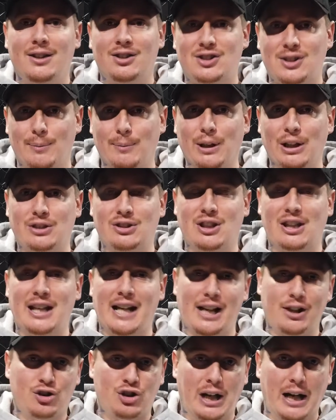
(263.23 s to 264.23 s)
similar to
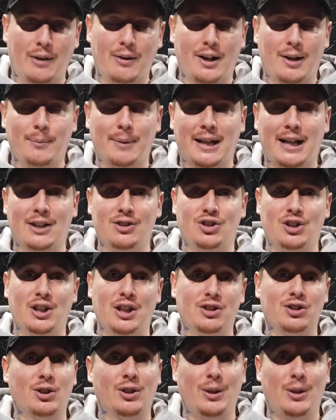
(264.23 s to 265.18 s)
the Xiaonan and Mackenzie Dern.